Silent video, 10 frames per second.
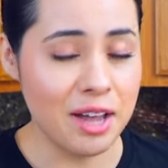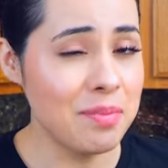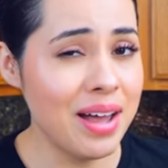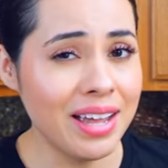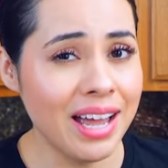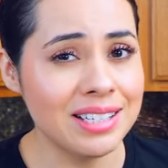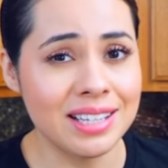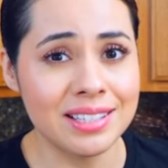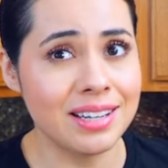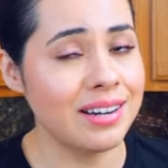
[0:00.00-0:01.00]
In my case,
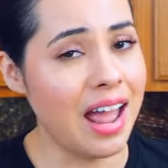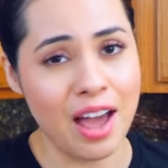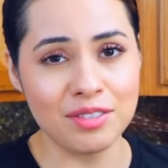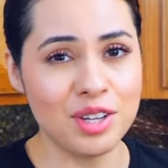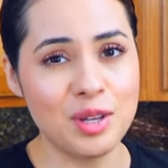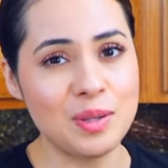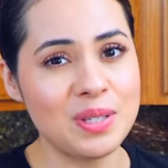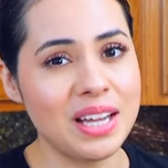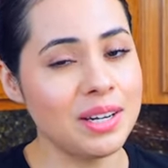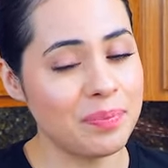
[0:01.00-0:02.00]
I didn't have to use
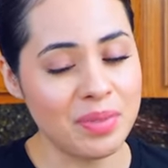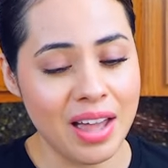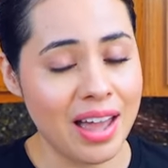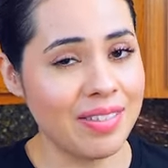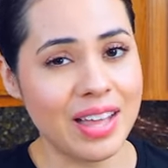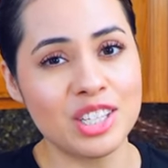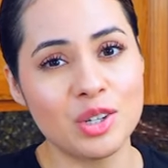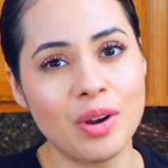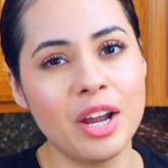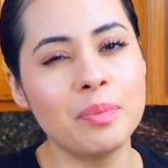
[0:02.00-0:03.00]
it and that's
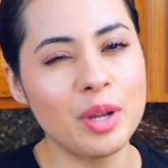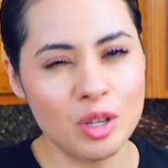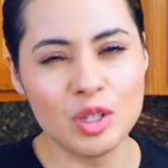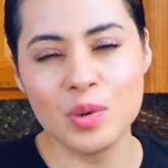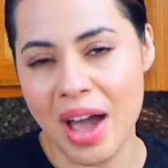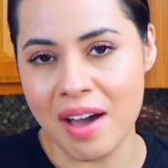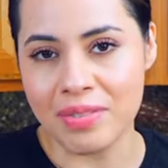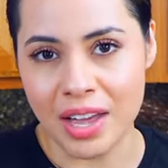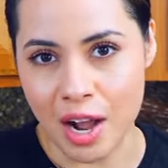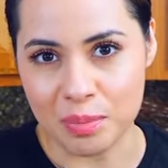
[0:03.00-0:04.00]
great, but you do have
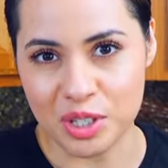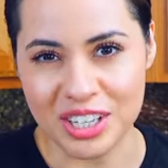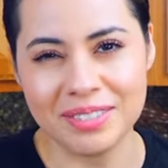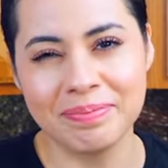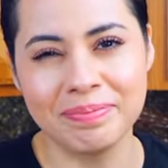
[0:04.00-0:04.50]
that option.